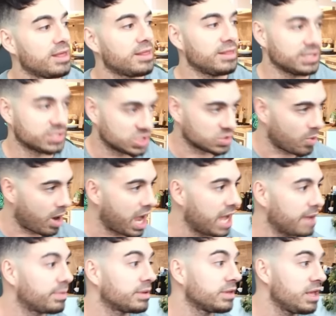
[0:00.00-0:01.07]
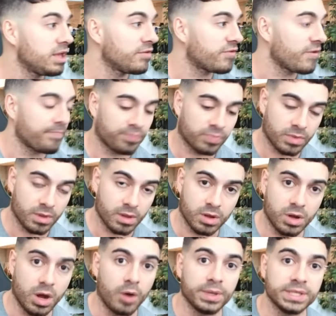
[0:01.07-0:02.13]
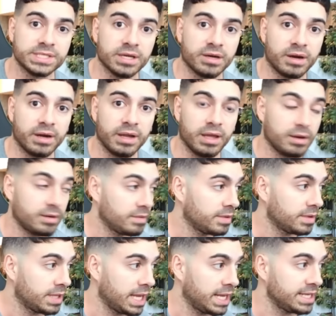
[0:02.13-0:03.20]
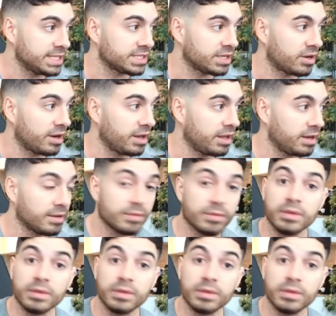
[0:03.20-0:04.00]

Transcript: This is why I believe Cohen's in on it, Kitty's in on it.